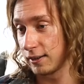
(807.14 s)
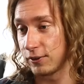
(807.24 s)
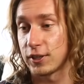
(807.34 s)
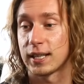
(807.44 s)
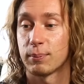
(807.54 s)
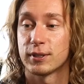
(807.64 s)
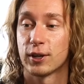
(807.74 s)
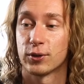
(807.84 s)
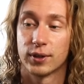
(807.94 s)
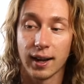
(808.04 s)
first
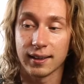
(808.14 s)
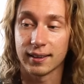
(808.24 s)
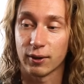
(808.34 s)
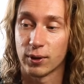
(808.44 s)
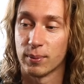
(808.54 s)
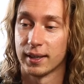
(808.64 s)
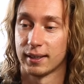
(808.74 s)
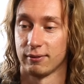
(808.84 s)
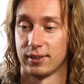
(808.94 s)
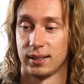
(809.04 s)
episode done of the
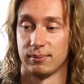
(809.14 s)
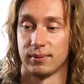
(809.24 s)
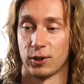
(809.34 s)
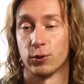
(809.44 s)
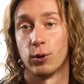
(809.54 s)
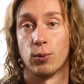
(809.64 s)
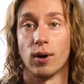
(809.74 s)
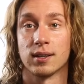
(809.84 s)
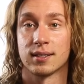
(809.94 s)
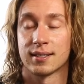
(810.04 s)
making film of the
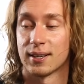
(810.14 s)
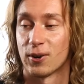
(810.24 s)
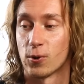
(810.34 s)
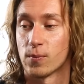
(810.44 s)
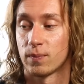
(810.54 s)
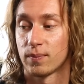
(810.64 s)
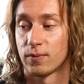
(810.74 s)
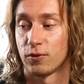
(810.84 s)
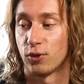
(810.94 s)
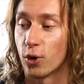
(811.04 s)
what, so
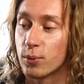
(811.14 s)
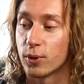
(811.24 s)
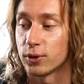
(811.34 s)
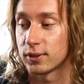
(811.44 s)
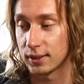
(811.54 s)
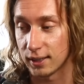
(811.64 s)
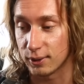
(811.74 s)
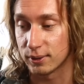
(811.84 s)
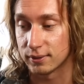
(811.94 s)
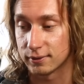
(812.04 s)
four more to
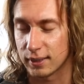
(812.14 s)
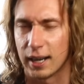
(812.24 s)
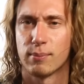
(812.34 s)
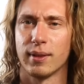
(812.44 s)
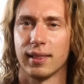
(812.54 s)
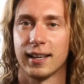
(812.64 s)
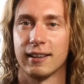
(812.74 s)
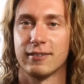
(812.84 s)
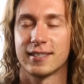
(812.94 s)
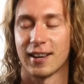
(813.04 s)
go, I
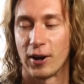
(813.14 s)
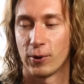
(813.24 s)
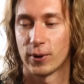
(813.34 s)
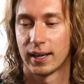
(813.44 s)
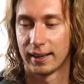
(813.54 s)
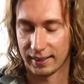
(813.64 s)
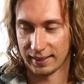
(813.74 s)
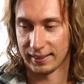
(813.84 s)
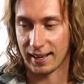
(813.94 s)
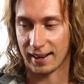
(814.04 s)
believe. So
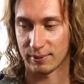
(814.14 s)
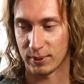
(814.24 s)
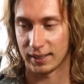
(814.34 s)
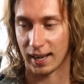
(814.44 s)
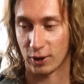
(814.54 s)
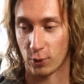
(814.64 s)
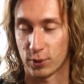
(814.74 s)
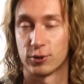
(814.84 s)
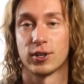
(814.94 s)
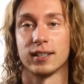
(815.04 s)
yeah, I mean, I hope
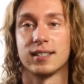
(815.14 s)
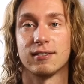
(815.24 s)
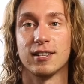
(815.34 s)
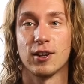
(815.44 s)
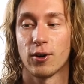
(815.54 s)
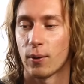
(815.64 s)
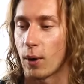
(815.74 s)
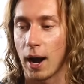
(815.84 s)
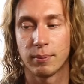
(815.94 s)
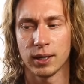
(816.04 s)
you enjoyed this video.
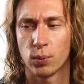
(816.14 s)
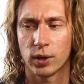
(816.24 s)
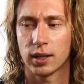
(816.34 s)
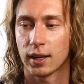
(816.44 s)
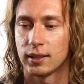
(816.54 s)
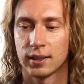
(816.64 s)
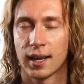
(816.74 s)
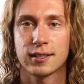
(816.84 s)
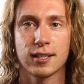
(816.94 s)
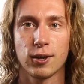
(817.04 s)
I mean, what I didn't
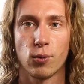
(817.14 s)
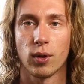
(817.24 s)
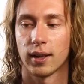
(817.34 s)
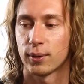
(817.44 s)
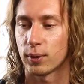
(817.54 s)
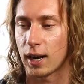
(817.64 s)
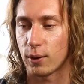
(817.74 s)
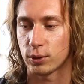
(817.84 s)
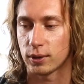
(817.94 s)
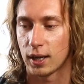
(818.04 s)
ask you, like, what,
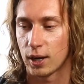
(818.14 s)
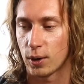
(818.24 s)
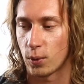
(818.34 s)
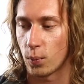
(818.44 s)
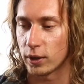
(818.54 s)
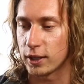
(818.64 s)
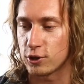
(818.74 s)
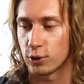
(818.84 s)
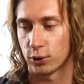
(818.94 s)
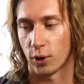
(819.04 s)
how, what did
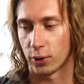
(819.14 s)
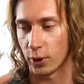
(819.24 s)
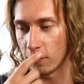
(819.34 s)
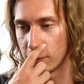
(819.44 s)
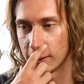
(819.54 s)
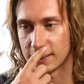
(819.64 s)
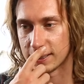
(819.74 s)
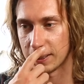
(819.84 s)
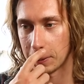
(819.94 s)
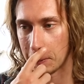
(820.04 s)
you thought of this